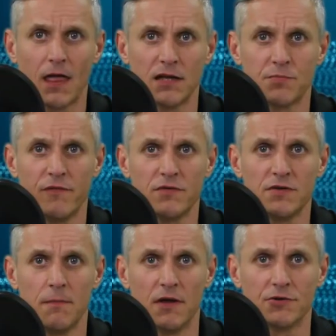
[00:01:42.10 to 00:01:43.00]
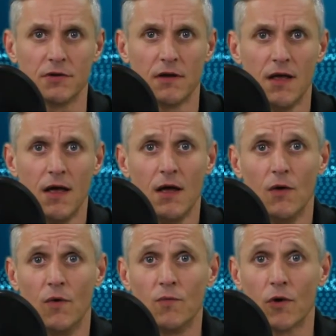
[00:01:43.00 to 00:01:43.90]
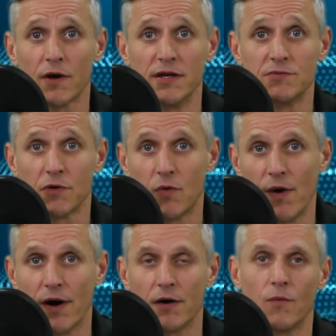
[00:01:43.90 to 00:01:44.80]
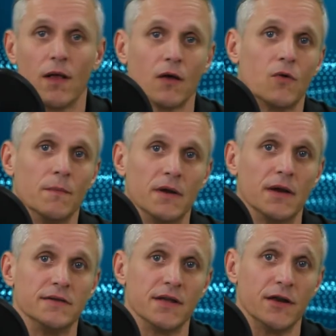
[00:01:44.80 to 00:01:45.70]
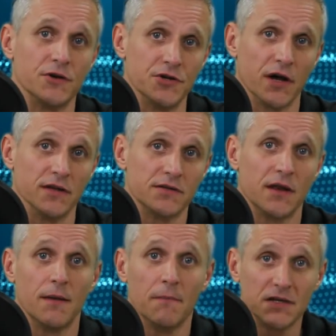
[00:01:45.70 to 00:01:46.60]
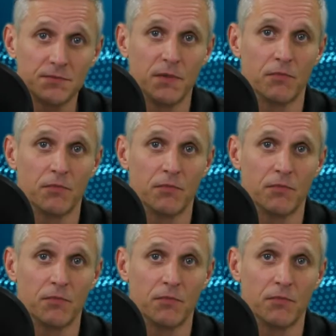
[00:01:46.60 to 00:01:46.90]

As previously mentioned, when work is required while equipment is energized, then it must be